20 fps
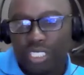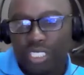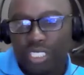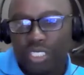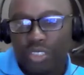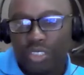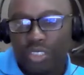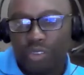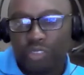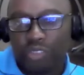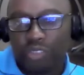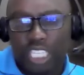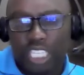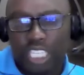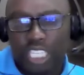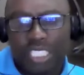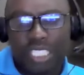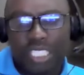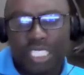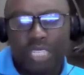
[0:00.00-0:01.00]
sort of
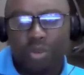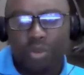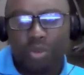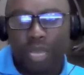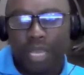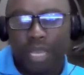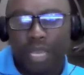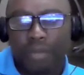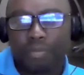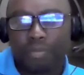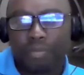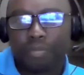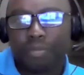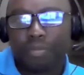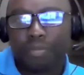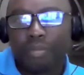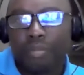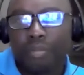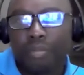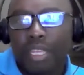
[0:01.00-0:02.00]
chasing, where
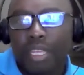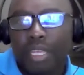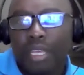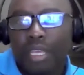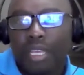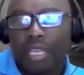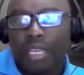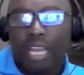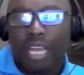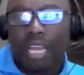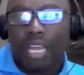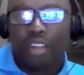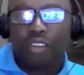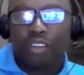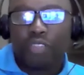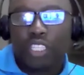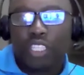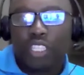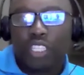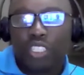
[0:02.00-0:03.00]
a lot
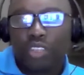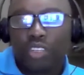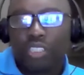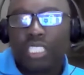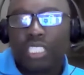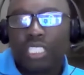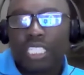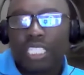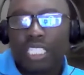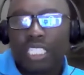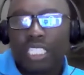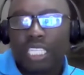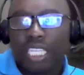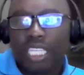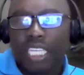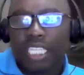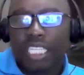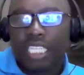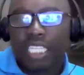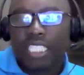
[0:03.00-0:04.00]
of these content
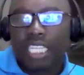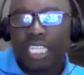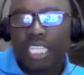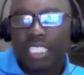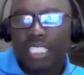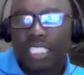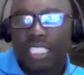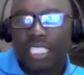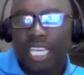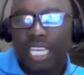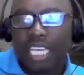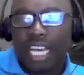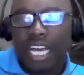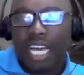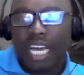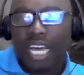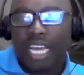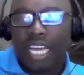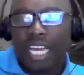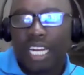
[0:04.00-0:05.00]
creators
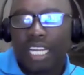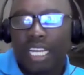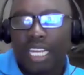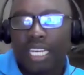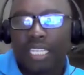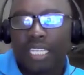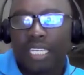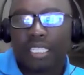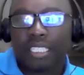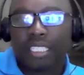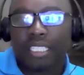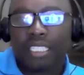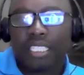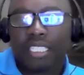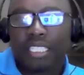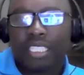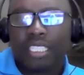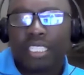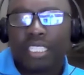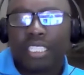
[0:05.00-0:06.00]
are,
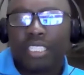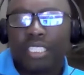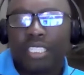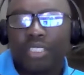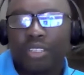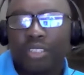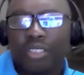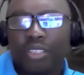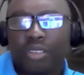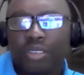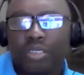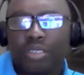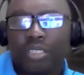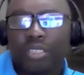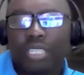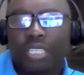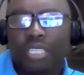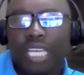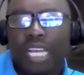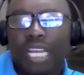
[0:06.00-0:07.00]
you know,
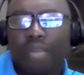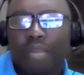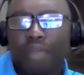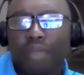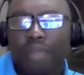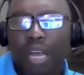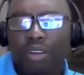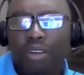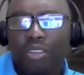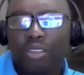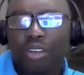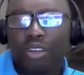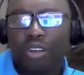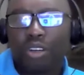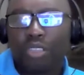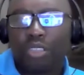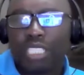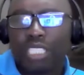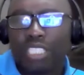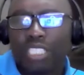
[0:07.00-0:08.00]
hellbound
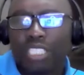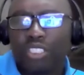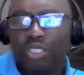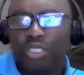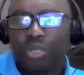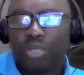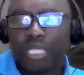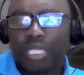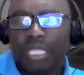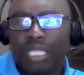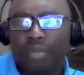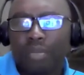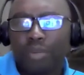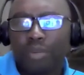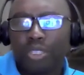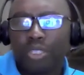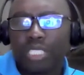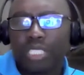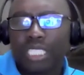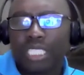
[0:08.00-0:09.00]
on just doing the
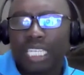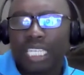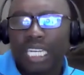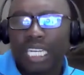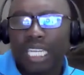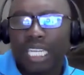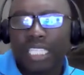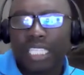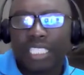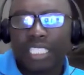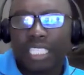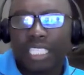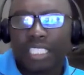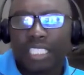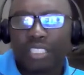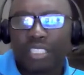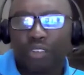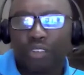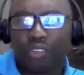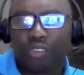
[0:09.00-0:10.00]
most
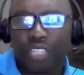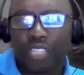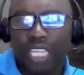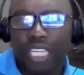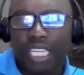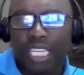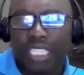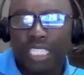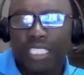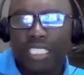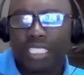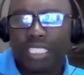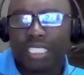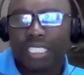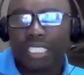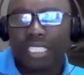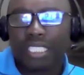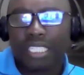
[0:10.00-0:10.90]
craziest of things